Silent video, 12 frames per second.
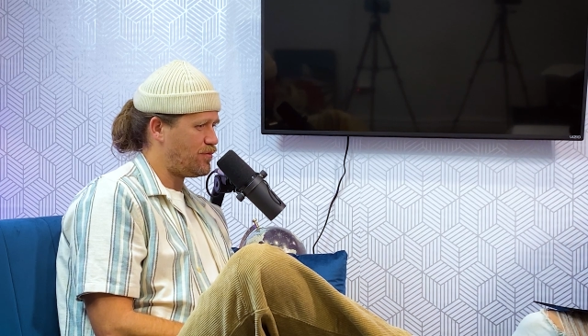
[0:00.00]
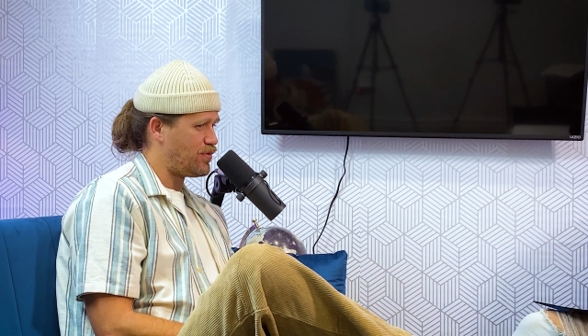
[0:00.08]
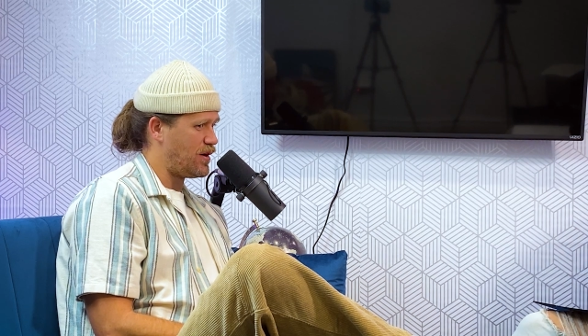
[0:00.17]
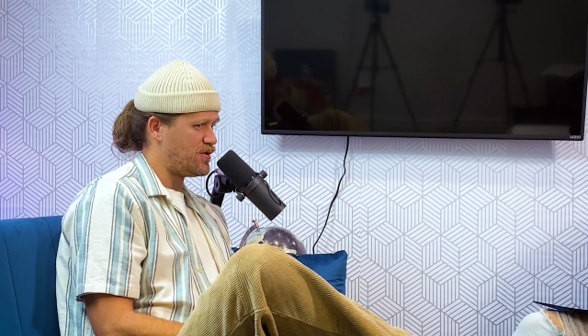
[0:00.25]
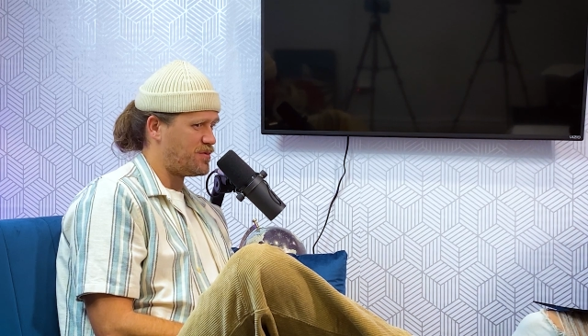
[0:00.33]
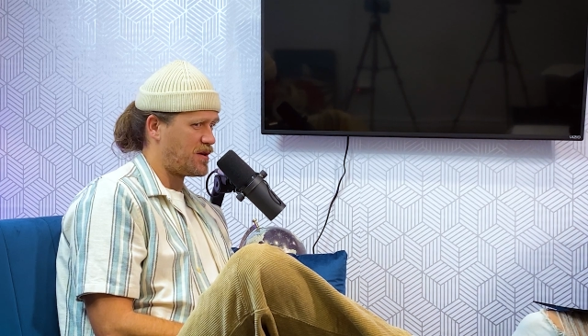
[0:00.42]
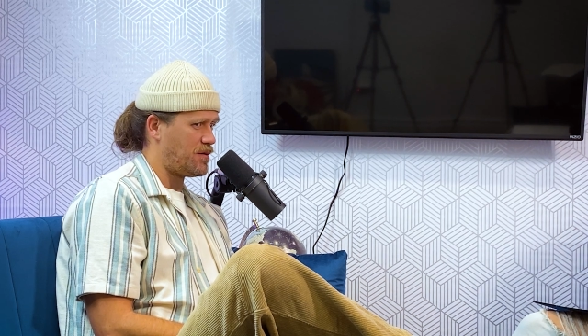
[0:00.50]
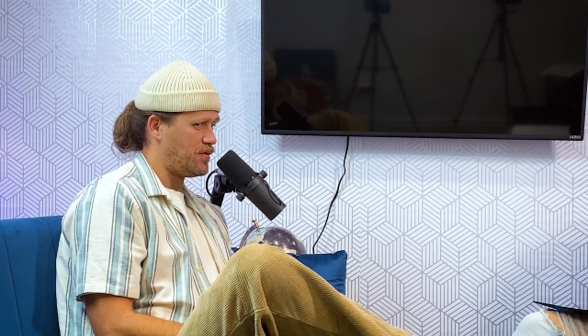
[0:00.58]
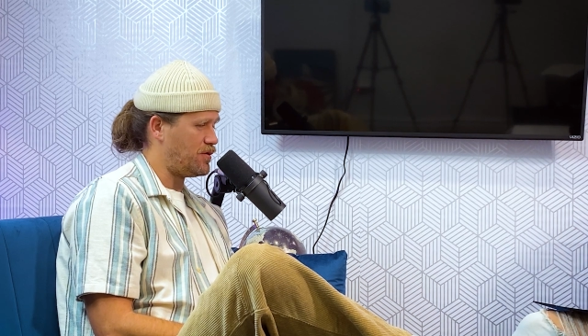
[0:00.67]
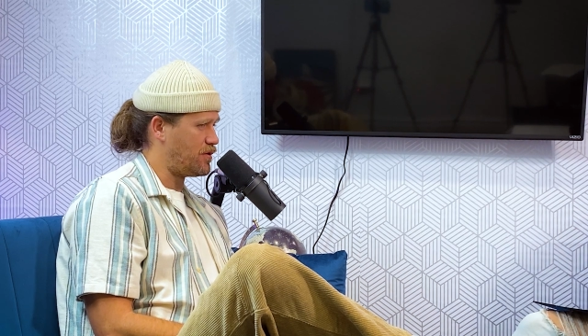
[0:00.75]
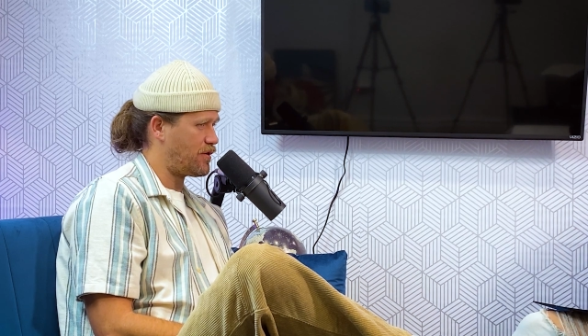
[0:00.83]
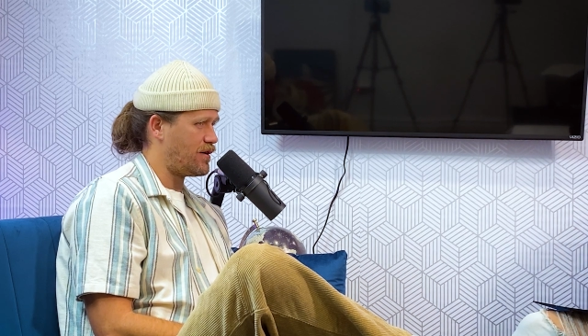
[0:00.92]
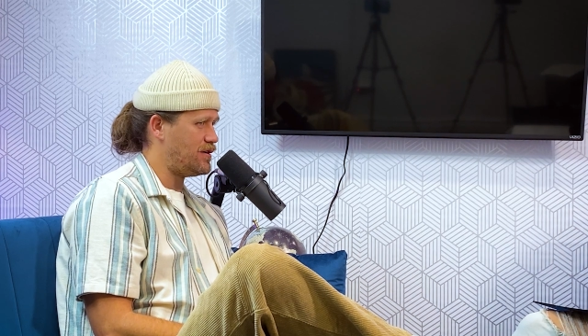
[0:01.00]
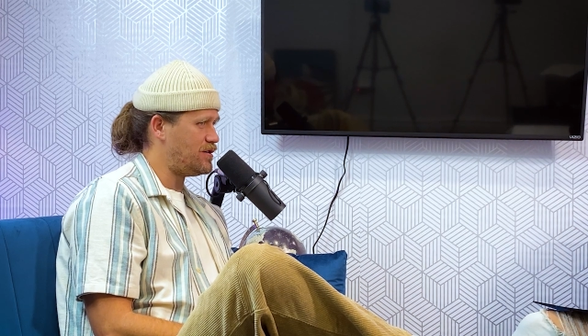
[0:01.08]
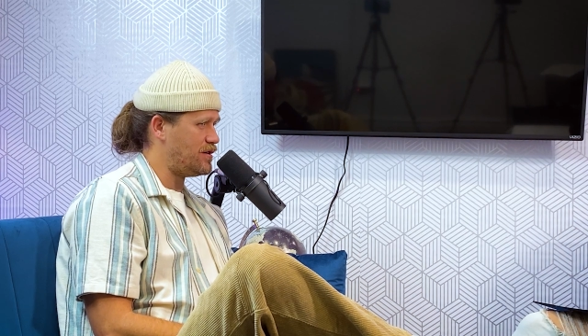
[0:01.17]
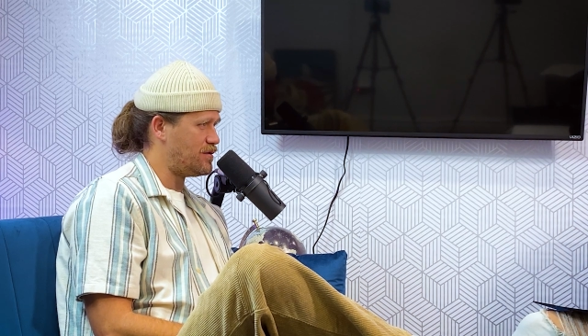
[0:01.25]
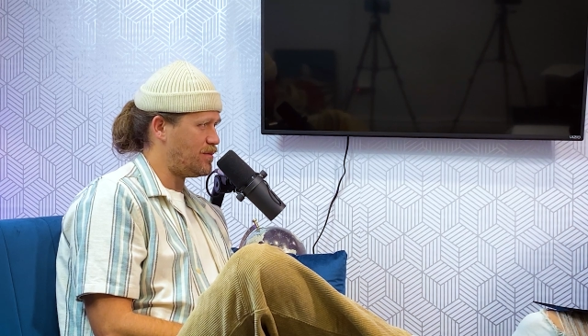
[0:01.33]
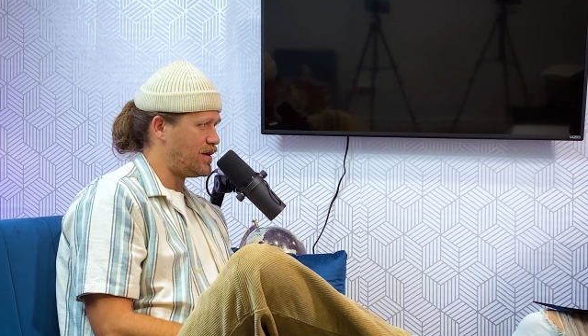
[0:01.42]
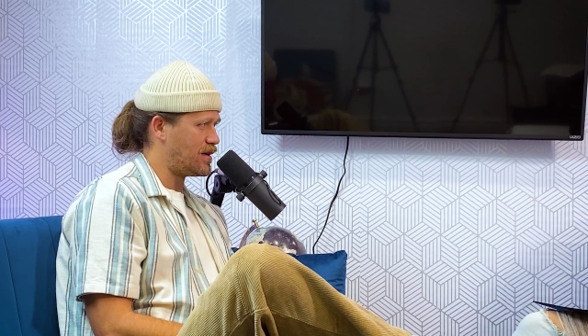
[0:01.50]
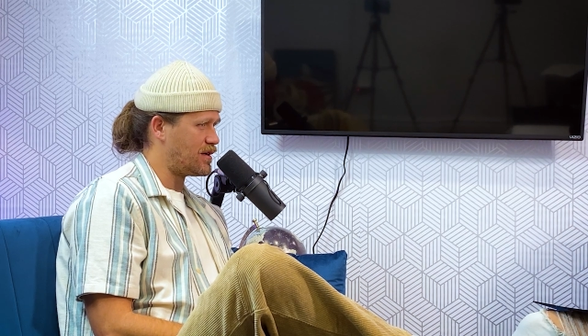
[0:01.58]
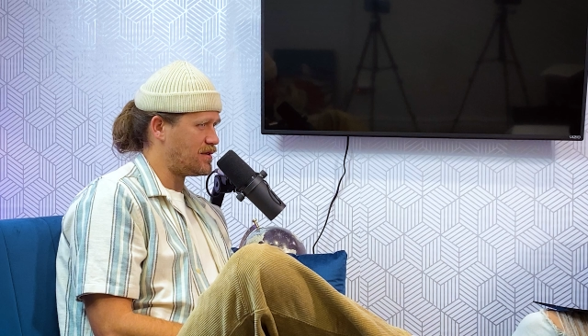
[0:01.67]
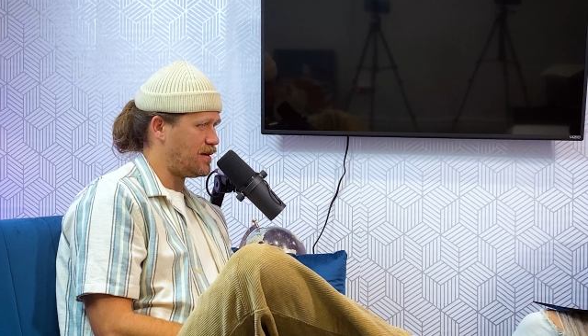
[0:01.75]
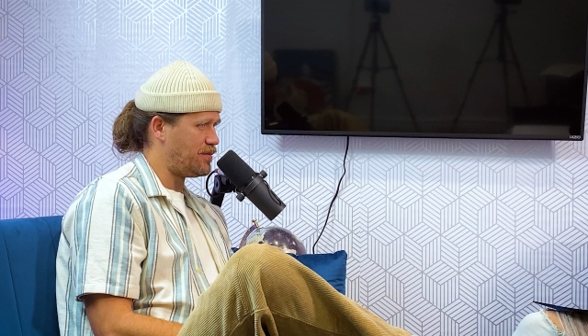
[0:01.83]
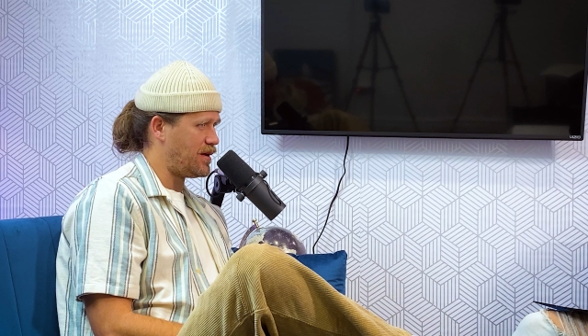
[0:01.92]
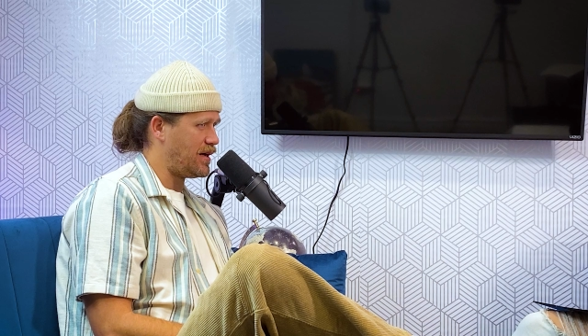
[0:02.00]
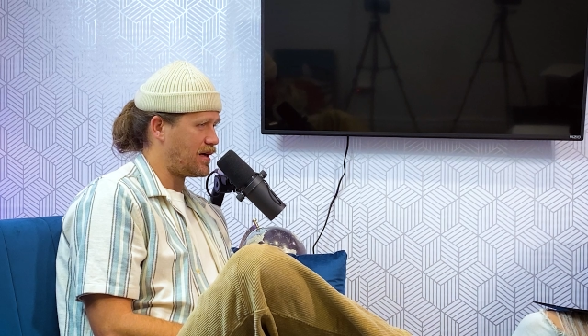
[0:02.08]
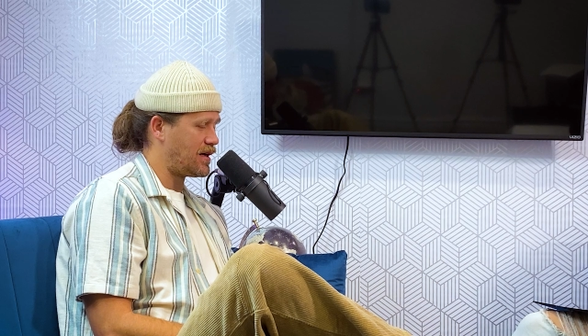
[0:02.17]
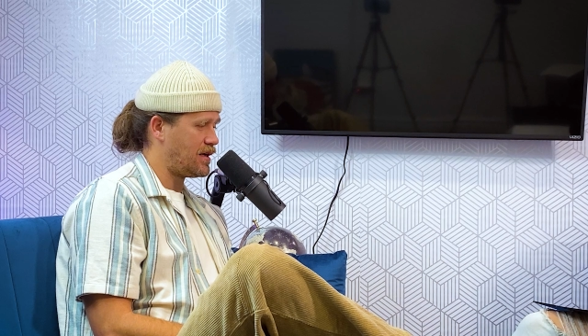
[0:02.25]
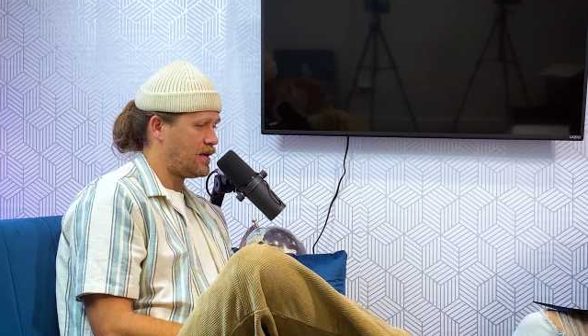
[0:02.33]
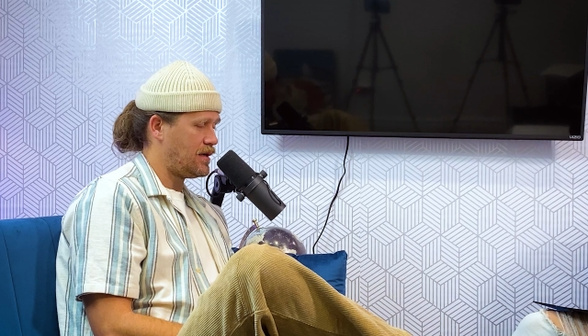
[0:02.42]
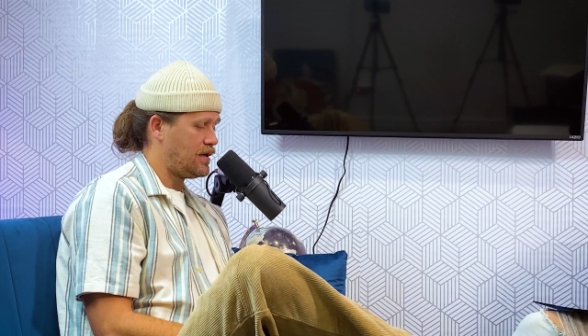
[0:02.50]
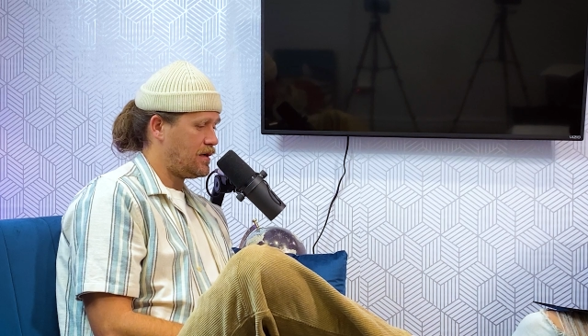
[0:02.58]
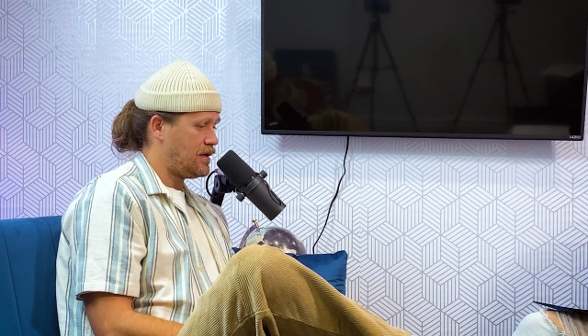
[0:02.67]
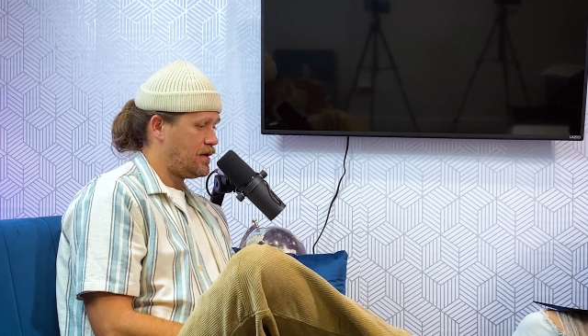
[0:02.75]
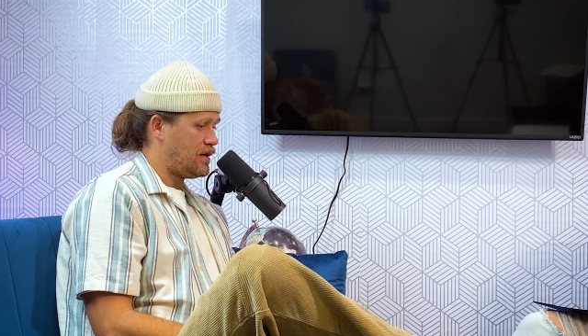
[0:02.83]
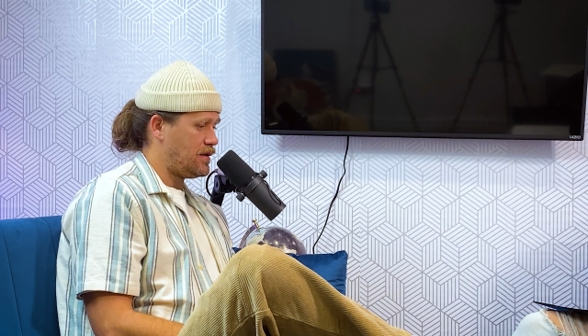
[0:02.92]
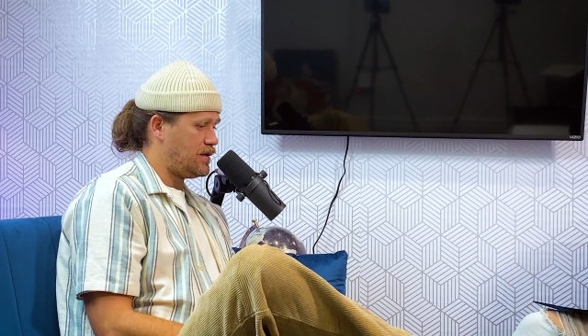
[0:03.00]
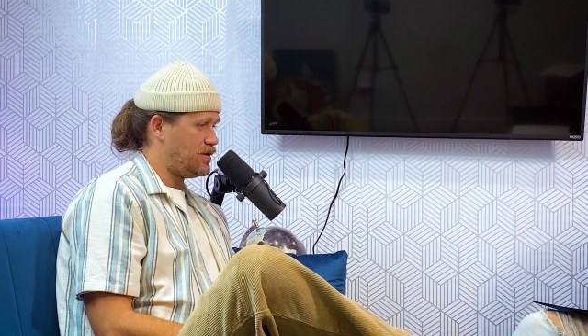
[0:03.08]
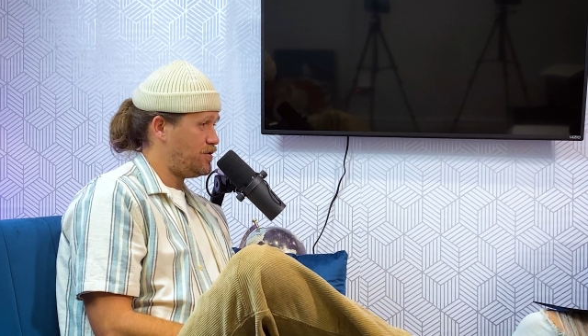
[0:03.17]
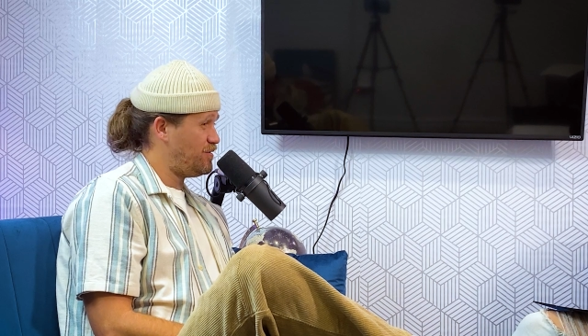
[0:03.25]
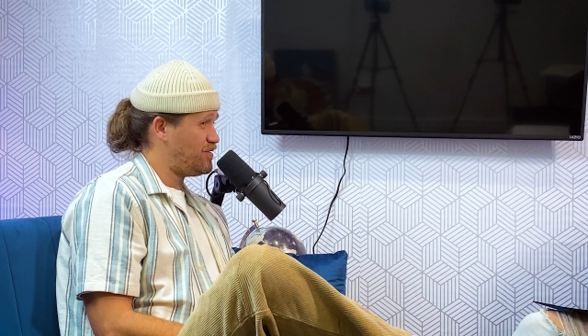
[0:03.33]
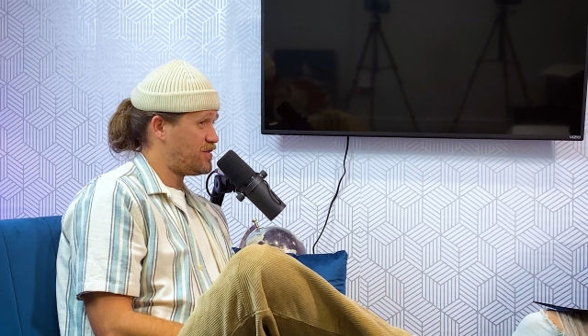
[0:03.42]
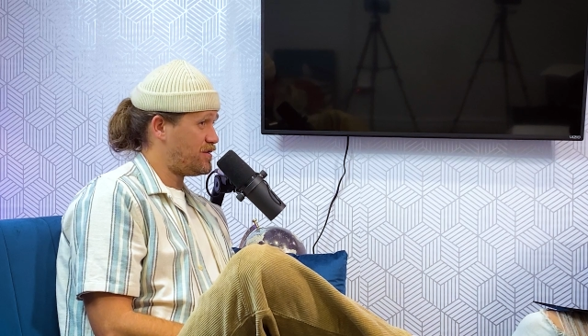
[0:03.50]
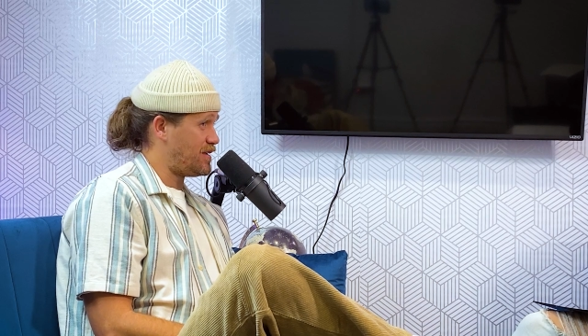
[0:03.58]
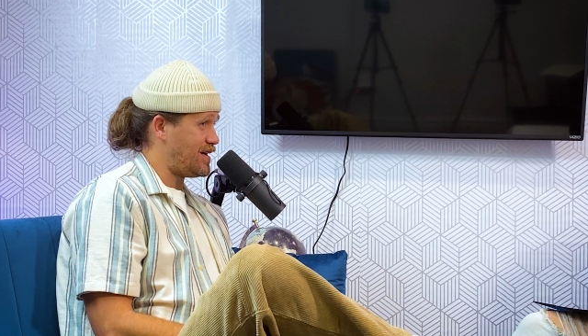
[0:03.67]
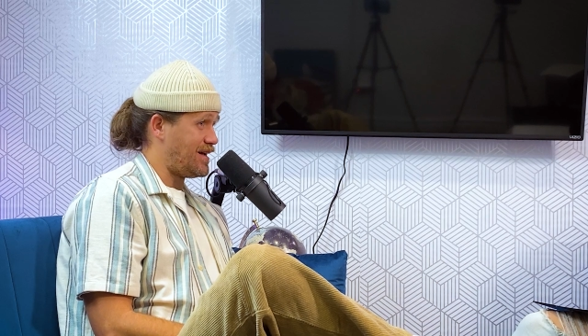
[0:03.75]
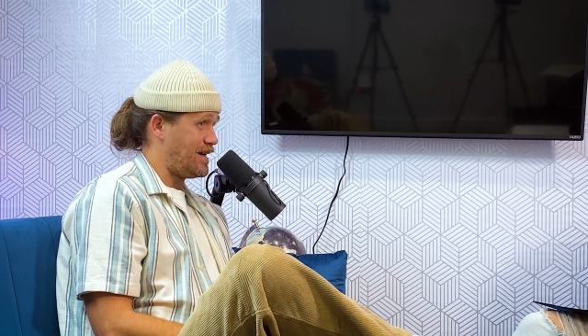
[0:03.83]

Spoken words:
prayers become a little cringy to me because I'm like, did you just say